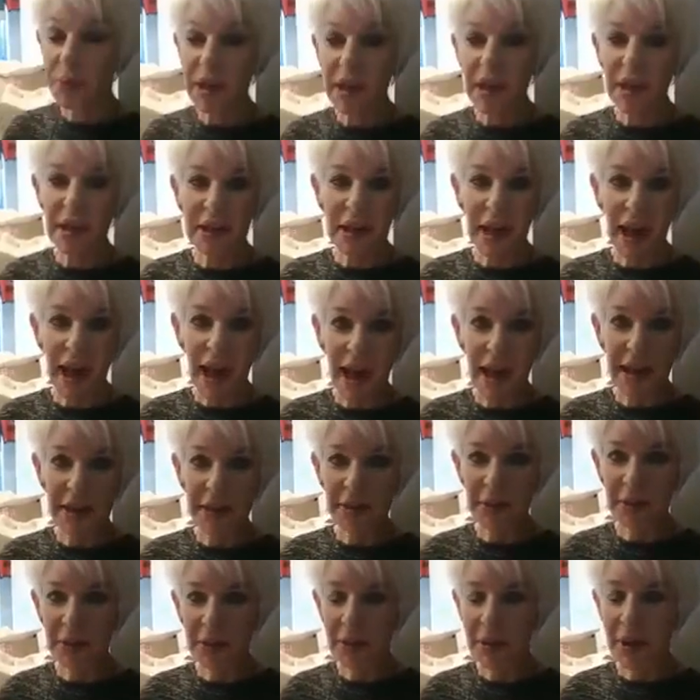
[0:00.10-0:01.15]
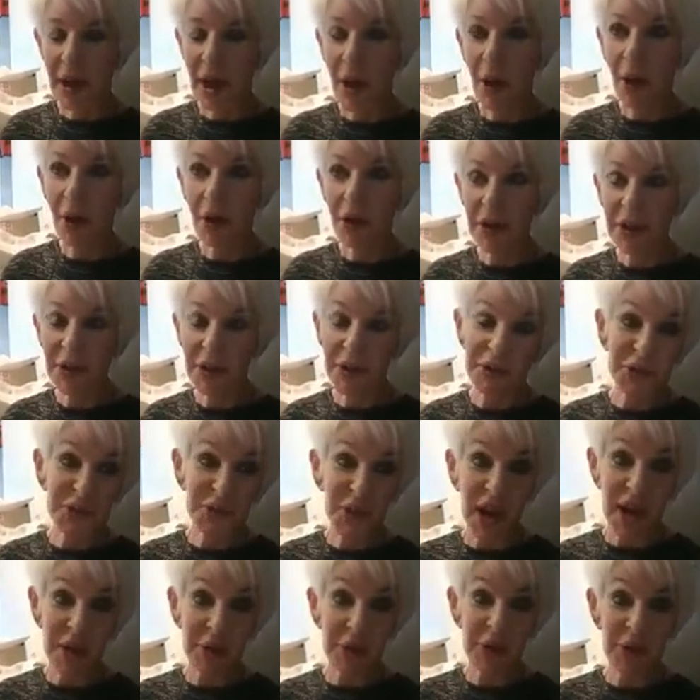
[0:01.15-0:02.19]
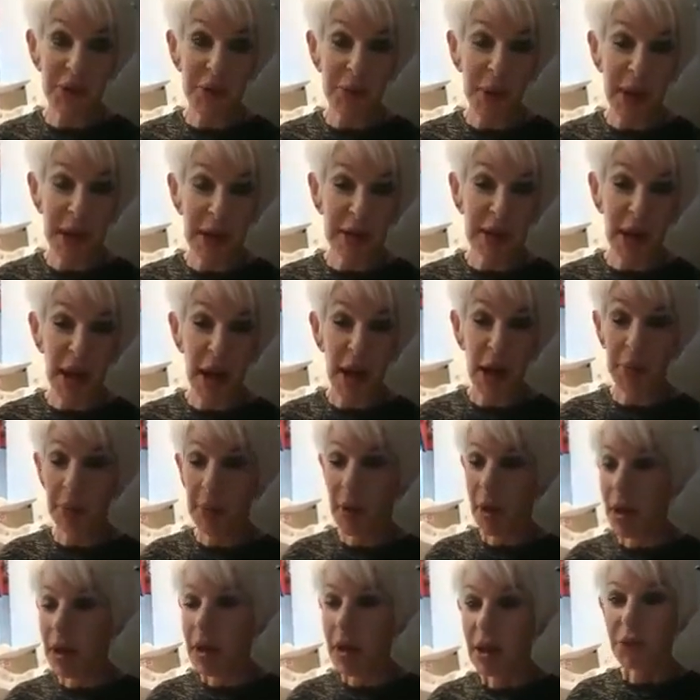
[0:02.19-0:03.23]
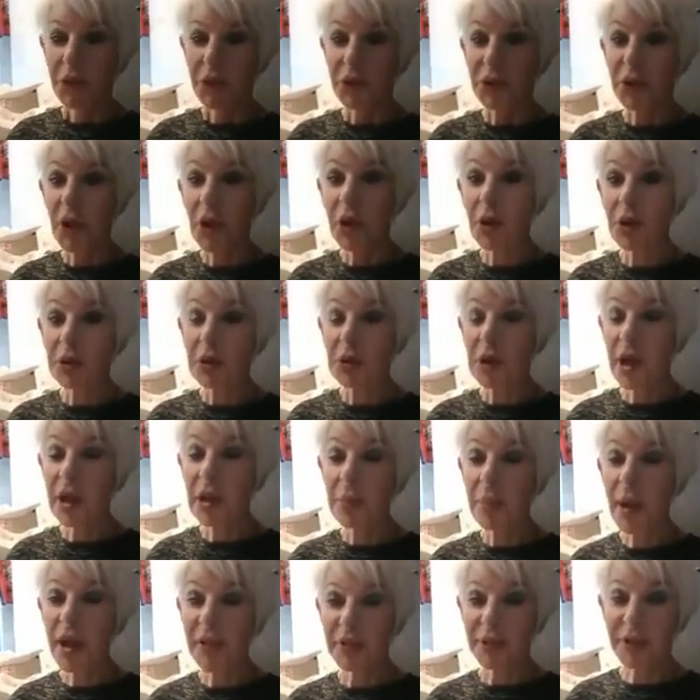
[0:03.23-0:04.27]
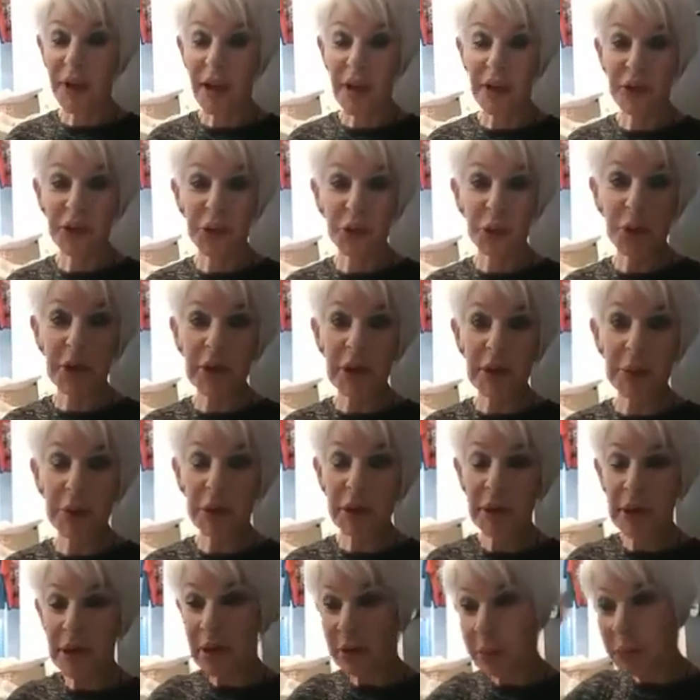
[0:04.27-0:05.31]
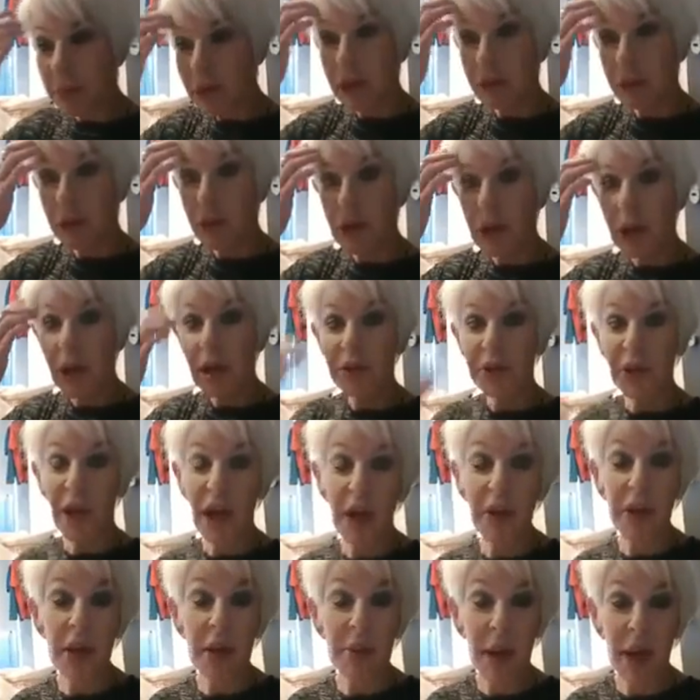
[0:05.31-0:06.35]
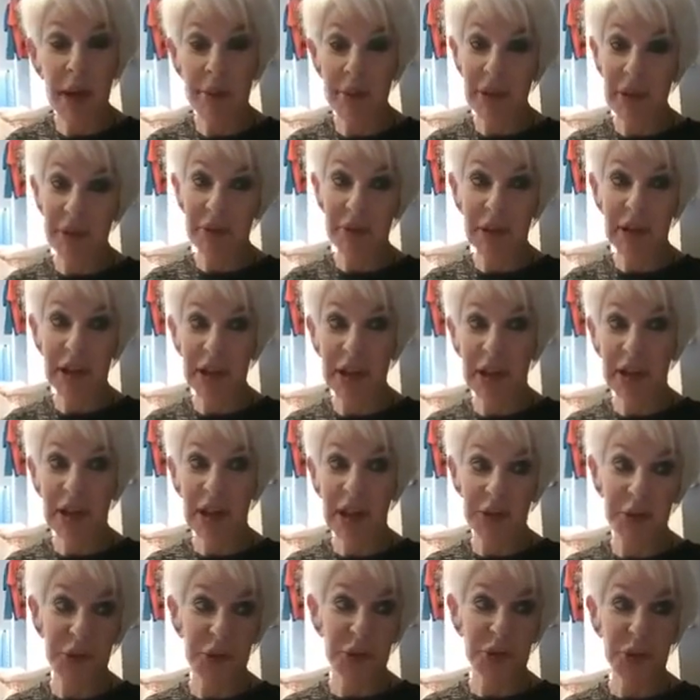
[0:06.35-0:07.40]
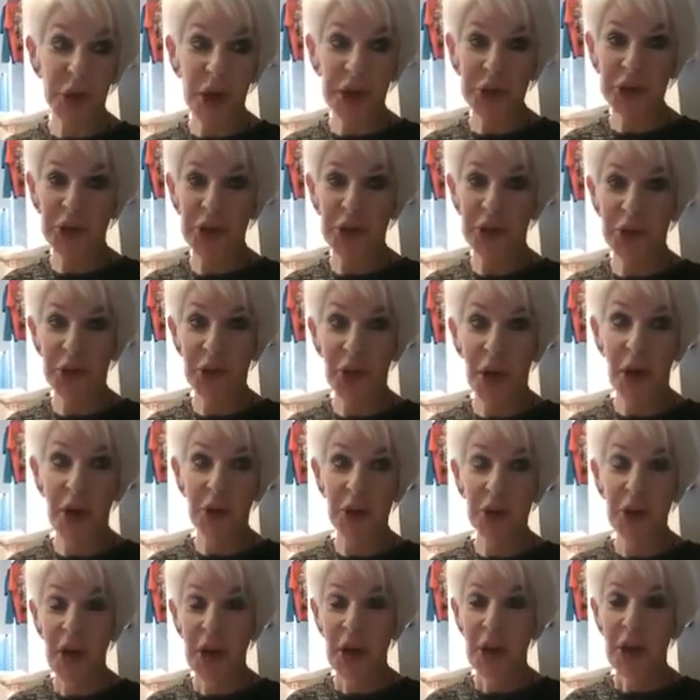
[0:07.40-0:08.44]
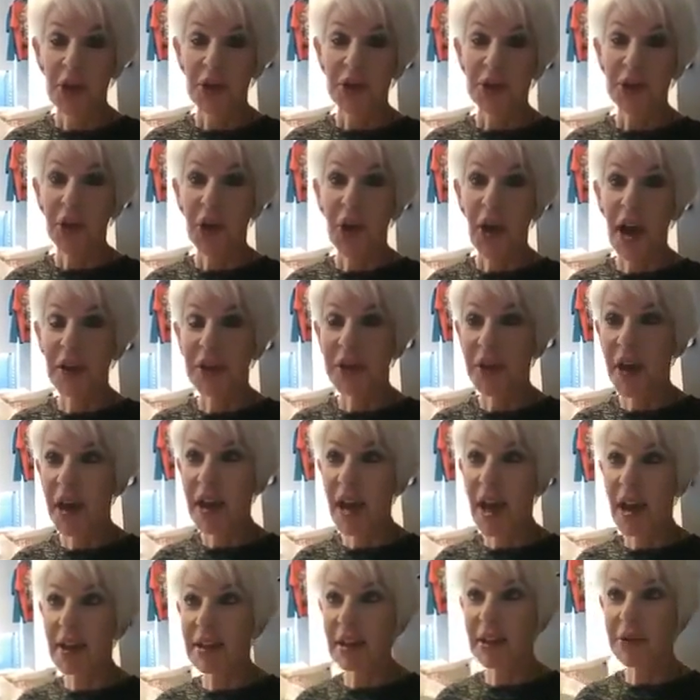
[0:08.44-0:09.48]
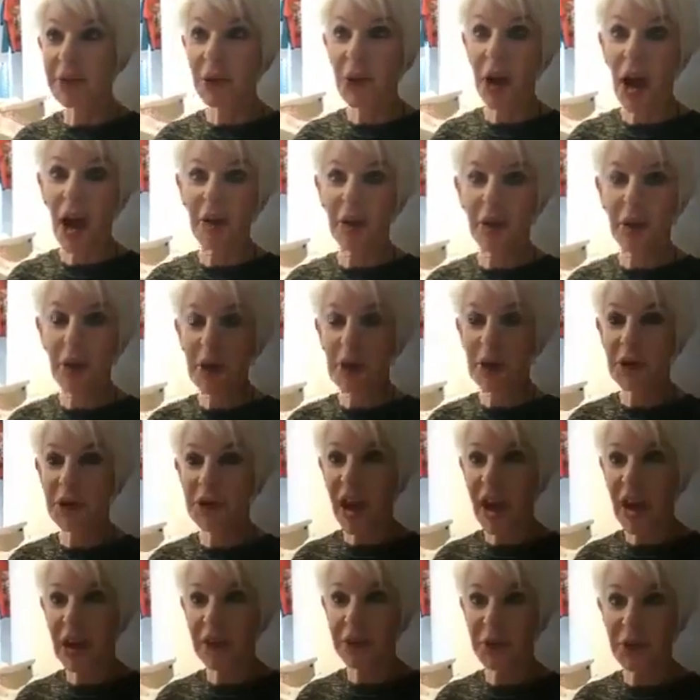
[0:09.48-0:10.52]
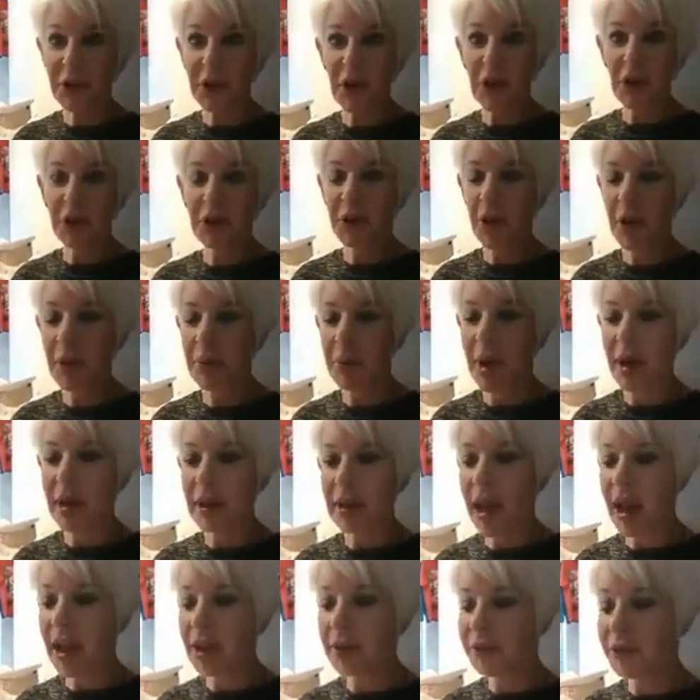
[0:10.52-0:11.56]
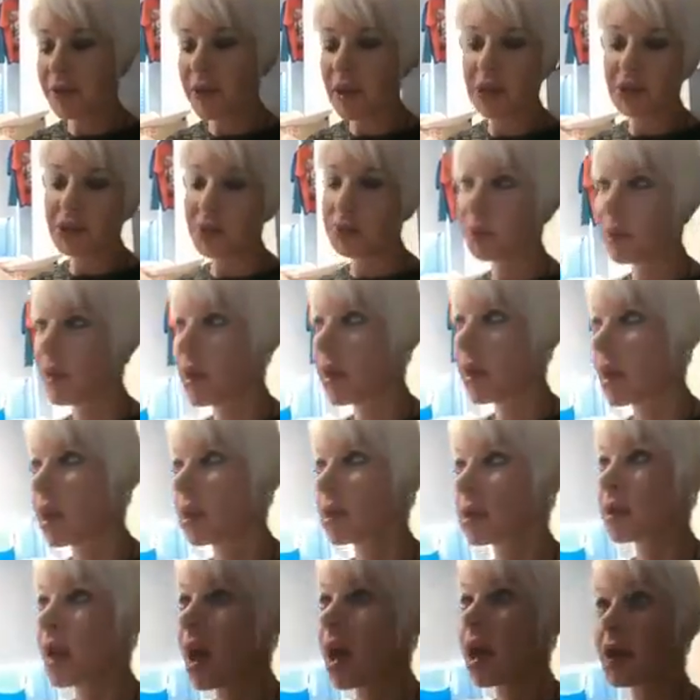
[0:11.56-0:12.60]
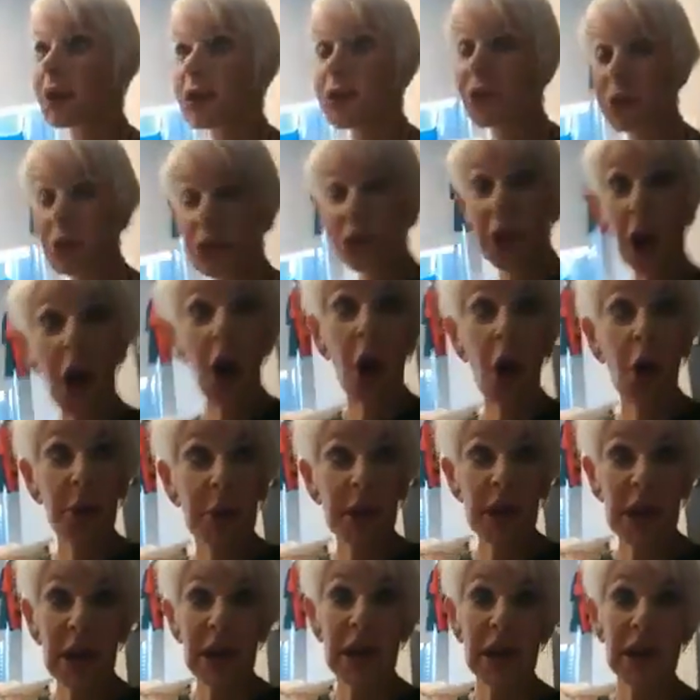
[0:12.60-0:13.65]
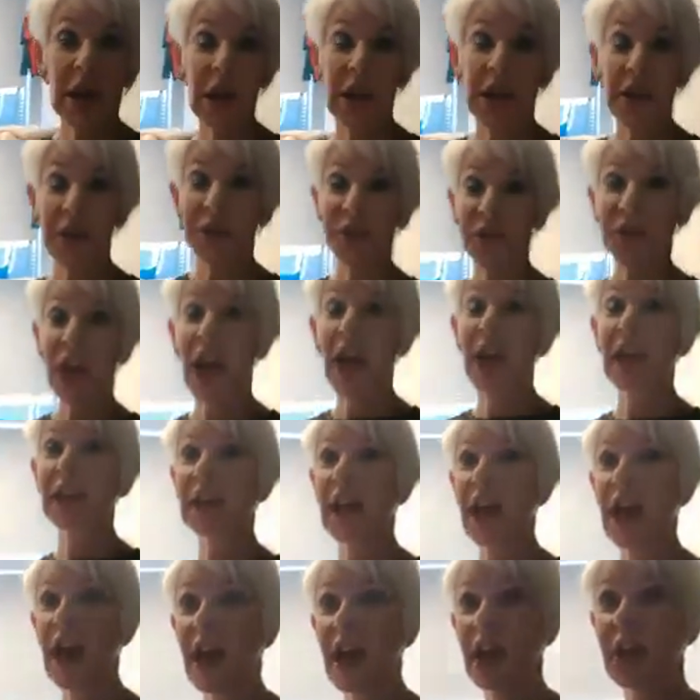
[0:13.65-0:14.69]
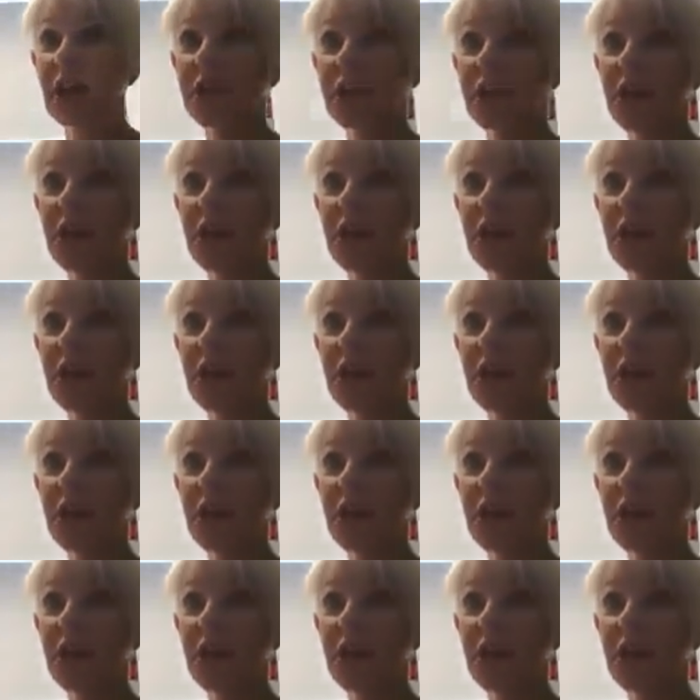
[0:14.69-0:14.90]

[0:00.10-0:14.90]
again, only this time with makeup. So none of my friends really believe me when I tell them I'm living in a construction zone. So I thought I'd give you a bird's eye view of what my life is. Now, if you know me, it's kind of,